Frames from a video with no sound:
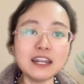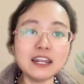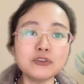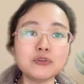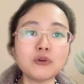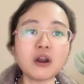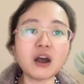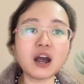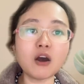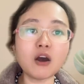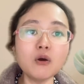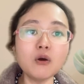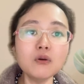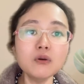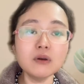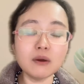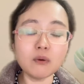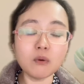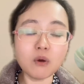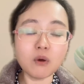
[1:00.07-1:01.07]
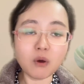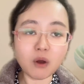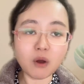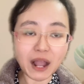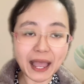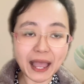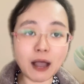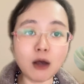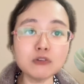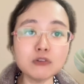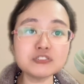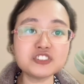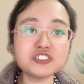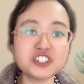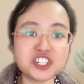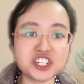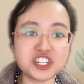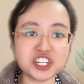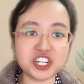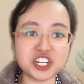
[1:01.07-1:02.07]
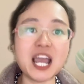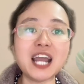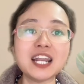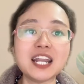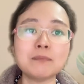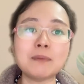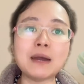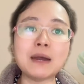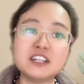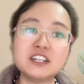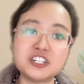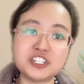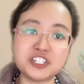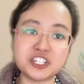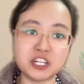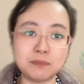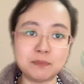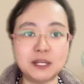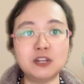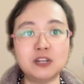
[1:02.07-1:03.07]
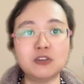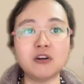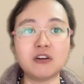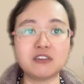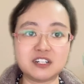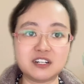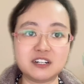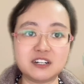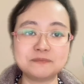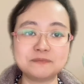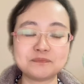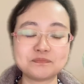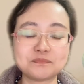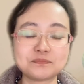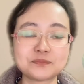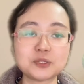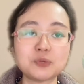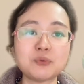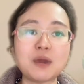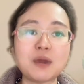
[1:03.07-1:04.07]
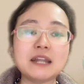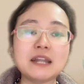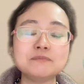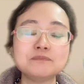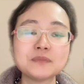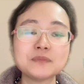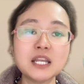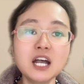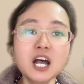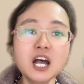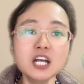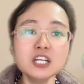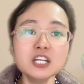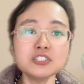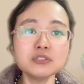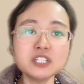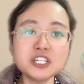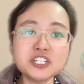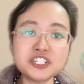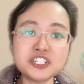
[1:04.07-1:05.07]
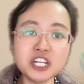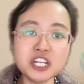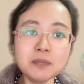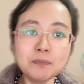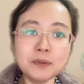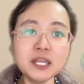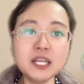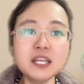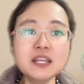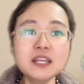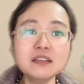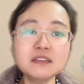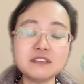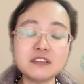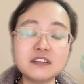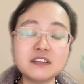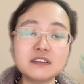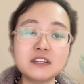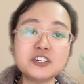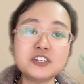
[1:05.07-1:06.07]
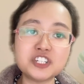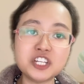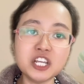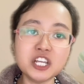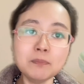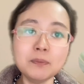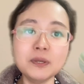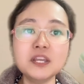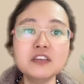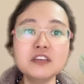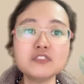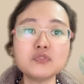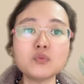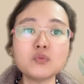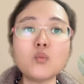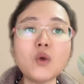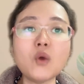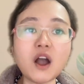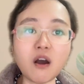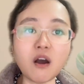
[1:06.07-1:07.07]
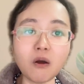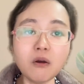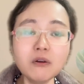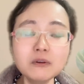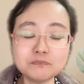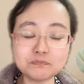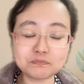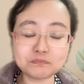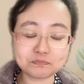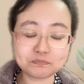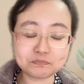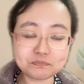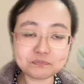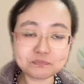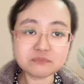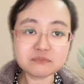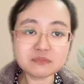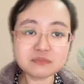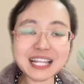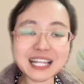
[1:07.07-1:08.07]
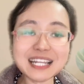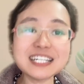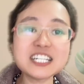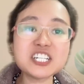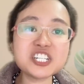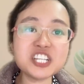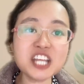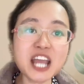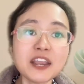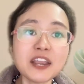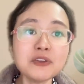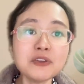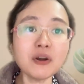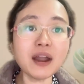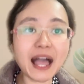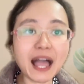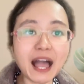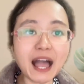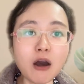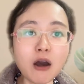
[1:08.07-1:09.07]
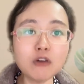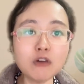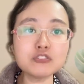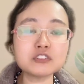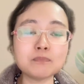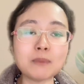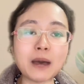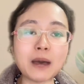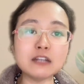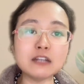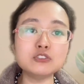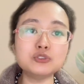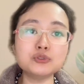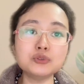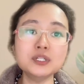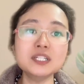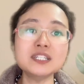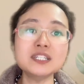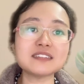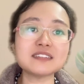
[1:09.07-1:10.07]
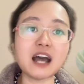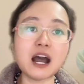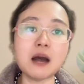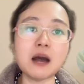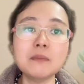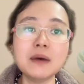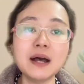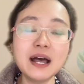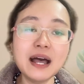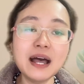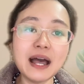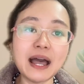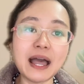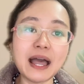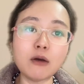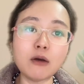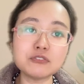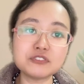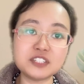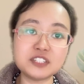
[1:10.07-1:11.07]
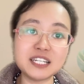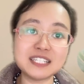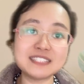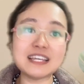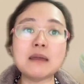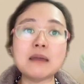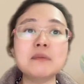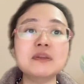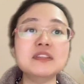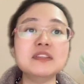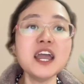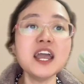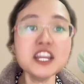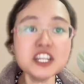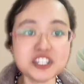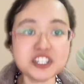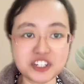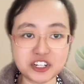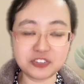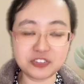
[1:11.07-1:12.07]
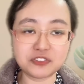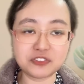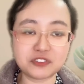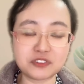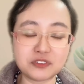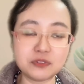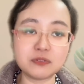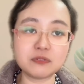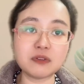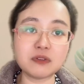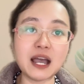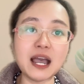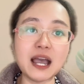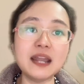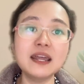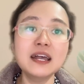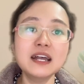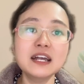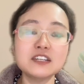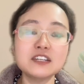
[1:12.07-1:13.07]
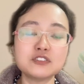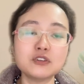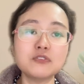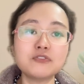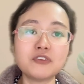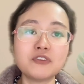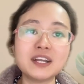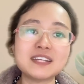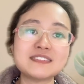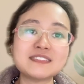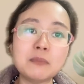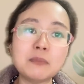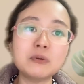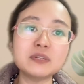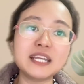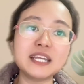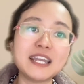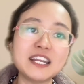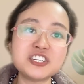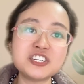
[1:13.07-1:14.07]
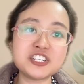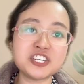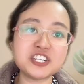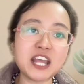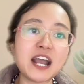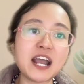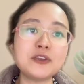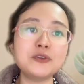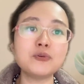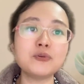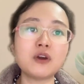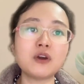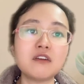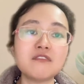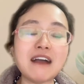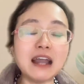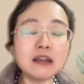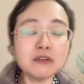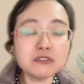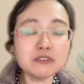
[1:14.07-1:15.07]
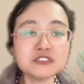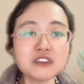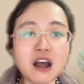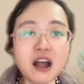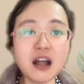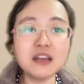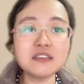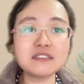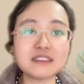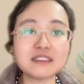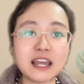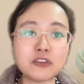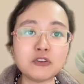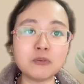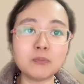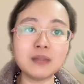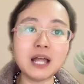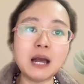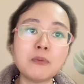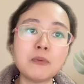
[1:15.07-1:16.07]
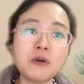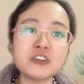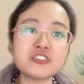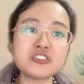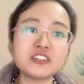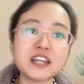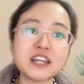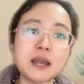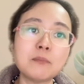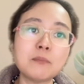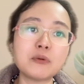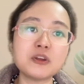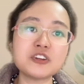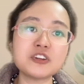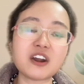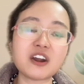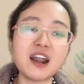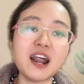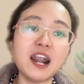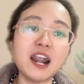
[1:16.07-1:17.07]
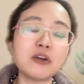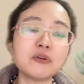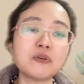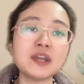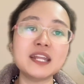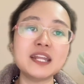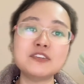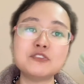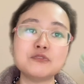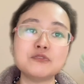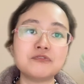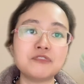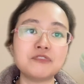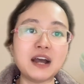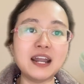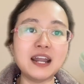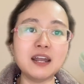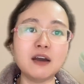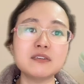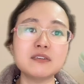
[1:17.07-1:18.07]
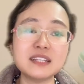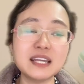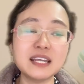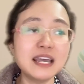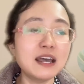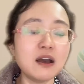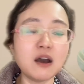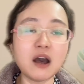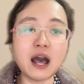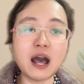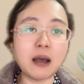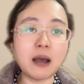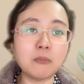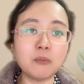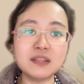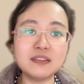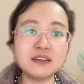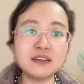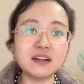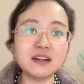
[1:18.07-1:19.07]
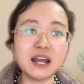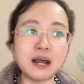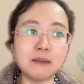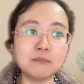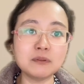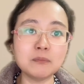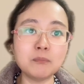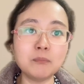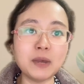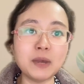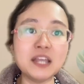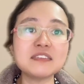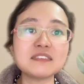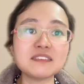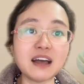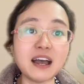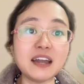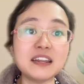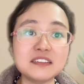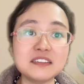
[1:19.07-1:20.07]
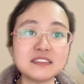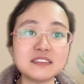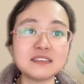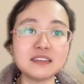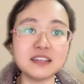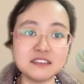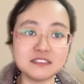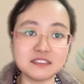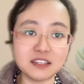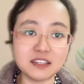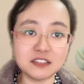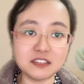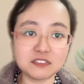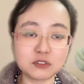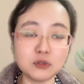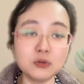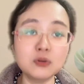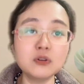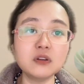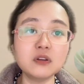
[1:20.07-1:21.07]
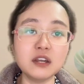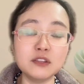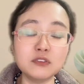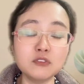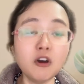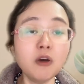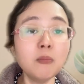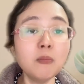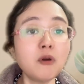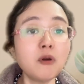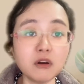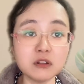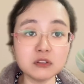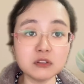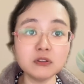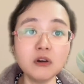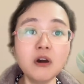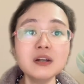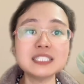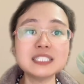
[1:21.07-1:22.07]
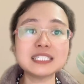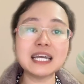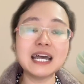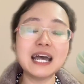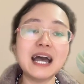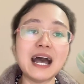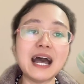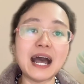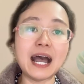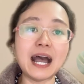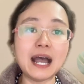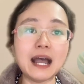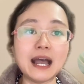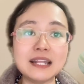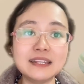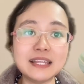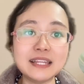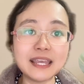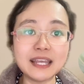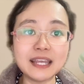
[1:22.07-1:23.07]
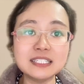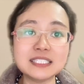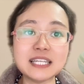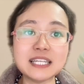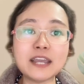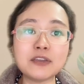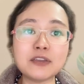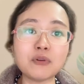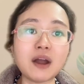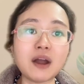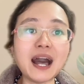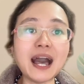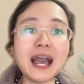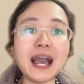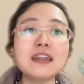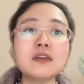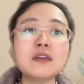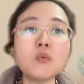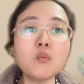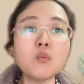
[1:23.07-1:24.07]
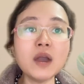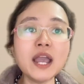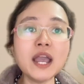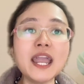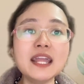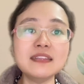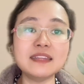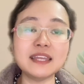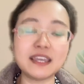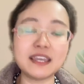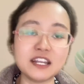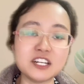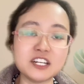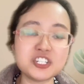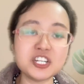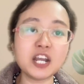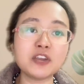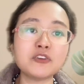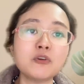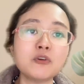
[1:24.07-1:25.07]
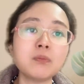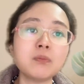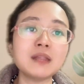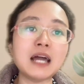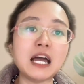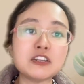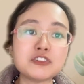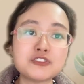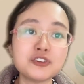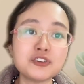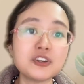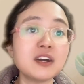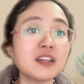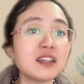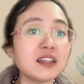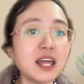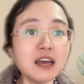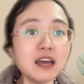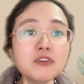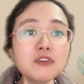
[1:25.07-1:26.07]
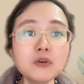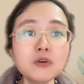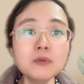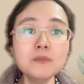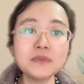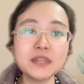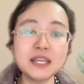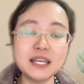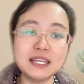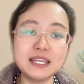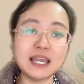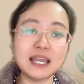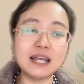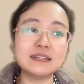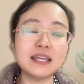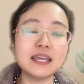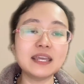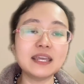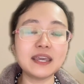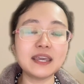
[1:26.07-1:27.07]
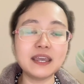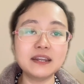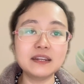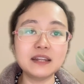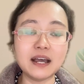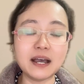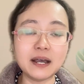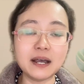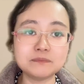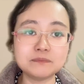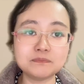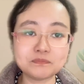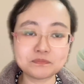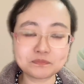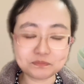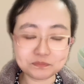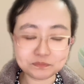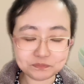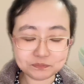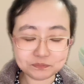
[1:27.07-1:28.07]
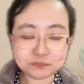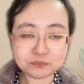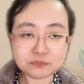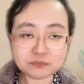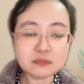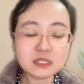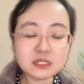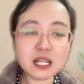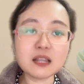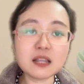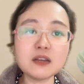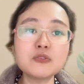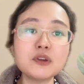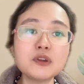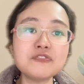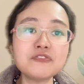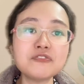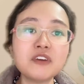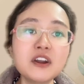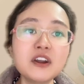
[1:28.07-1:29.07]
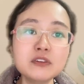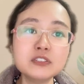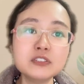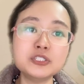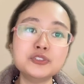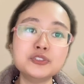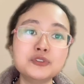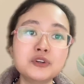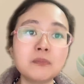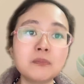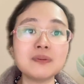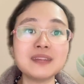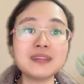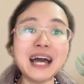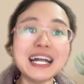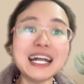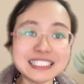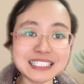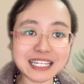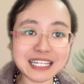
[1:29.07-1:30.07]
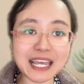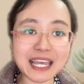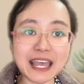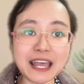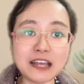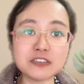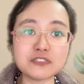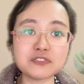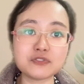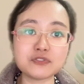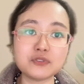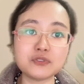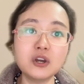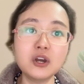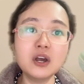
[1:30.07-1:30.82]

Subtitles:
your whole health checked by the GP doctor, right? So the GPs will check your health by doing some health examinations, right? So for example, they can check your vital signs like your blood pressure, temperature, heart rate to find out whether the baseline is good, normal or not. And they can take your height and weight. They can check your blood sugar level. Yeah, they can refer you to do a blood test